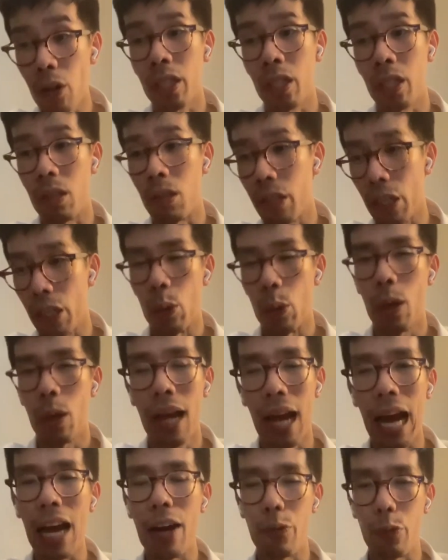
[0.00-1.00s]
still,
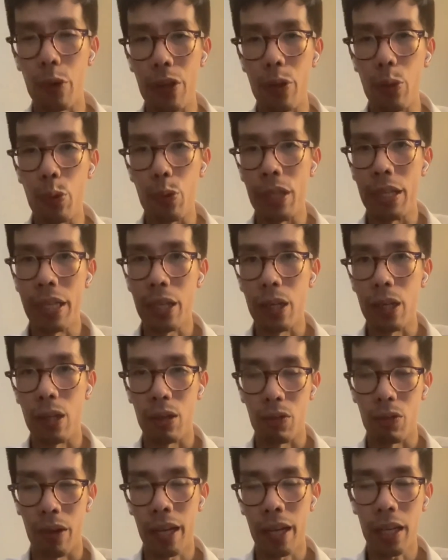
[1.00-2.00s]
halfway through the
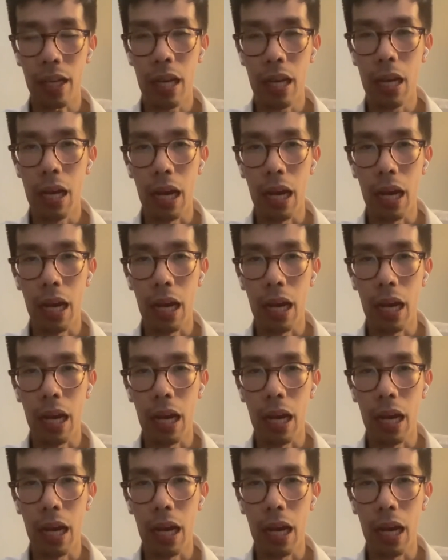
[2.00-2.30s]
year, right?